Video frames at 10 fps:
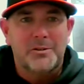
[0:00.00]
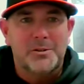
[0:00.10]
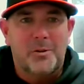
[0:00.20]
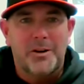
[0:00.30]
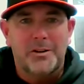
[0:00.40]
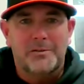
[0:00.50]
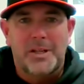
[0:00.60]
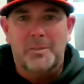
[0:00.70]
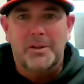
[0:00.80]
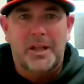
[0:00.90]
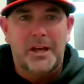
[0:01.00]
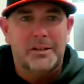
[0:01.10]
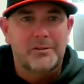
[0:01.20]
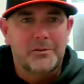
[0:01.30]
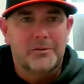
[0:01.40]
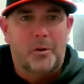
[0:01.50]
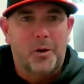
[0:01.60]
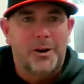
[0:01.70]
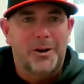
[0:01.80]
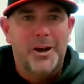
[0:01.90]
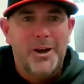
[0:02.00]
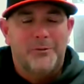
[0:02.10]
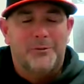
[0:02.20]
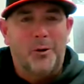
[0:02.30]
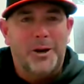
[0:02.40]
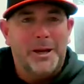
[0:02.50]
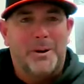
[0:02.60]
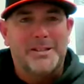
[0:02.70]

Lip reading: just trying to keep it light for him,